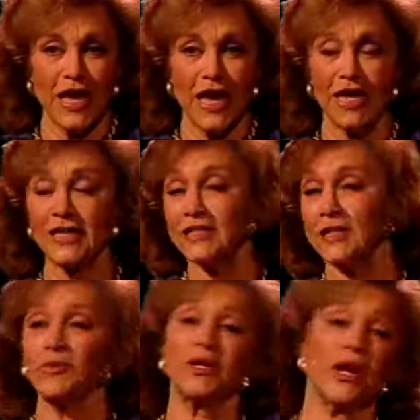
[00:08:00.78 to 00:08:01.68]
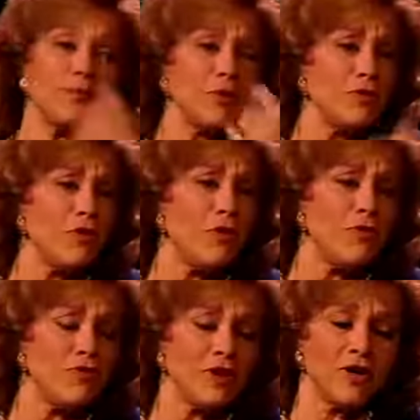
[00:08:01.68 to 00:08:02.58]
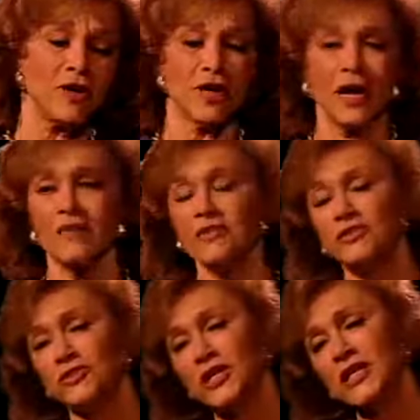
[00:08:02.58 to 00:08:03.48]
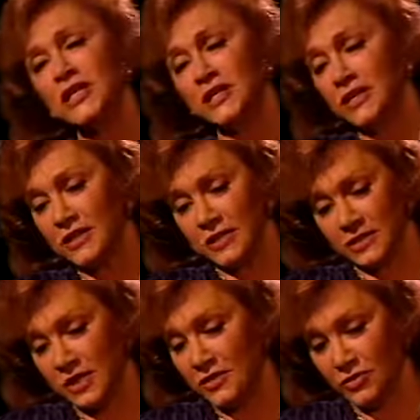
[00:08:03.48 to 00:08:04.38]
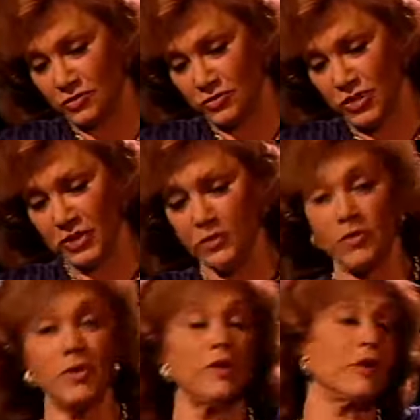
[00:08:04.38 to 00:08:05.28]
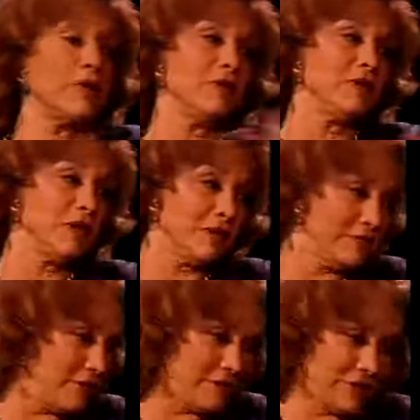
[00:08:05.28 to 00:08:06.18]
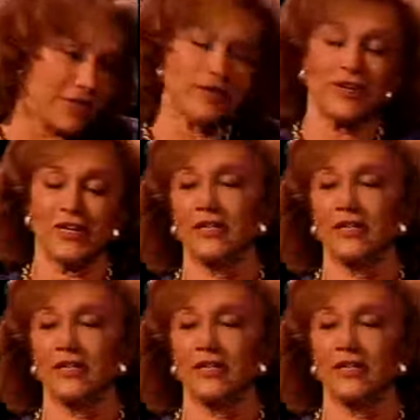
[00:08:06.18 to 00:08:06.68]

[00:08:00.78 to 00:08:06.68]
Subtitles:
And he said, well, come on over, have a drink. And I said, don't drink. Well, come on and have a cigarette.